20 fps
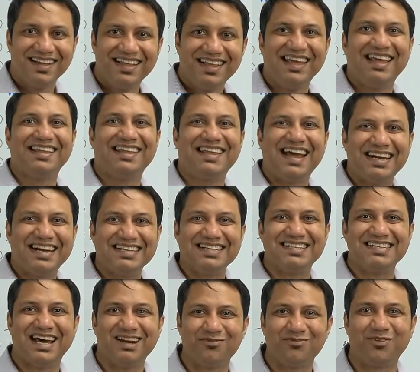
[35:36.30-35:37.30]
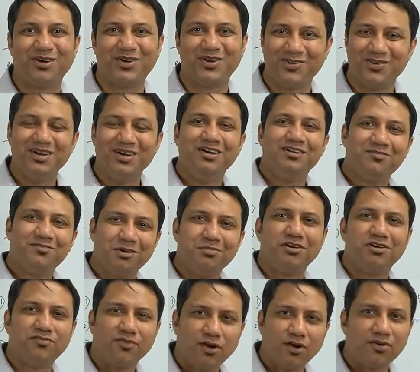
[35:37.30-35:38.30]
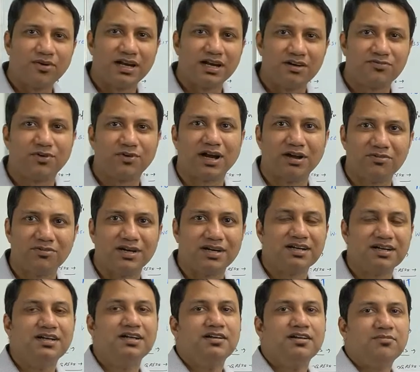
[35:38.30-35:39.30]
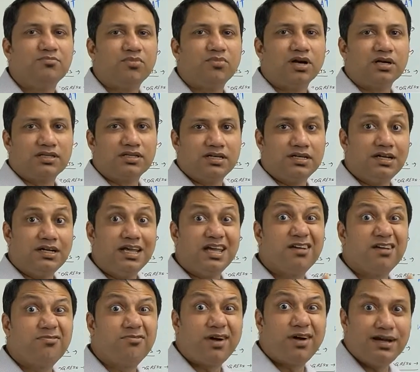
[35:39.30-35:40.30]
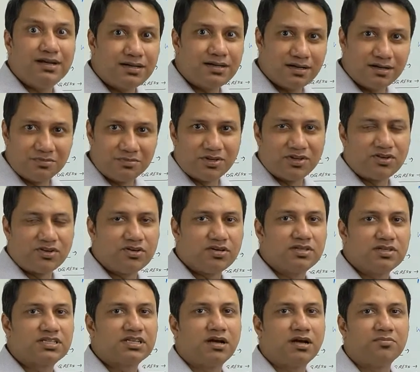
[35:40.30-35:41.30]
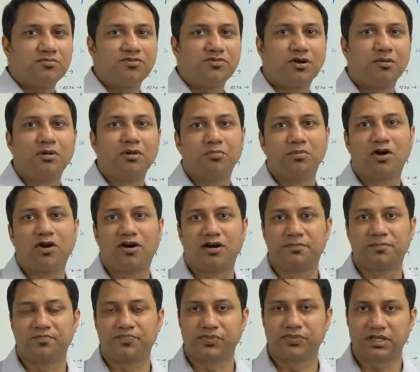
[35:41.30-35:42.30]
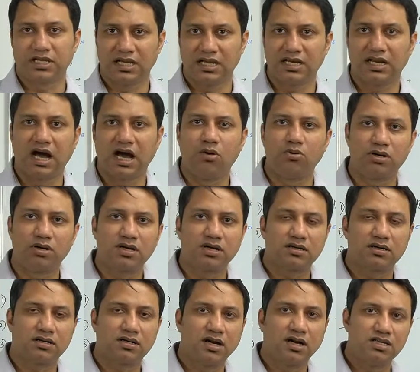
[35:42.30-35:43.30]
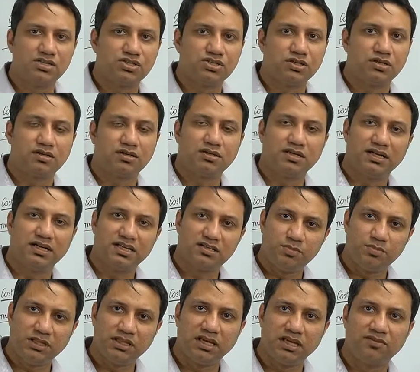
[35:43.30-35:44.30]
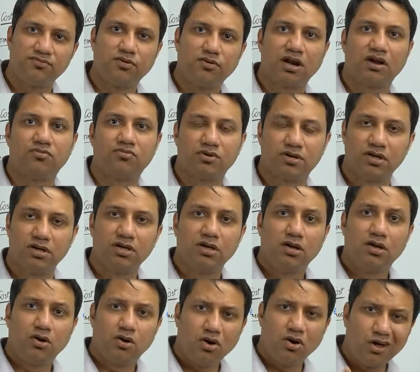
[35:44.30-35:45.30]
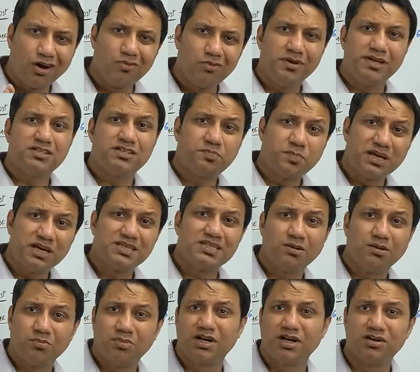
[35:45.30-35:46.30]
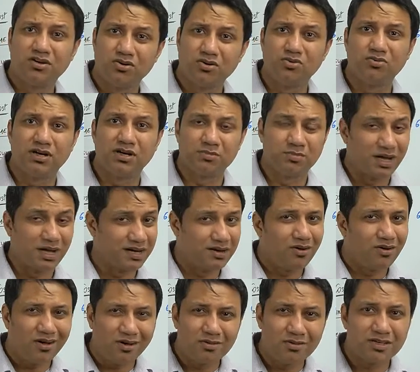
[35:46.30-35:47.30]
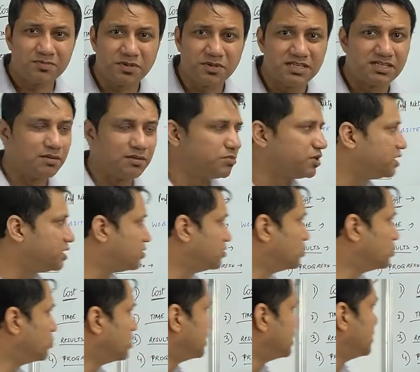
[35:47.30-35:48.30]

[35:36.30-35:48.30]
That is done for you. We've been following it forever, but the DFY term, it's come from abroad. In our culture, it has been there forever. Always pay somebody to do it, man. Always pay somebody to do it.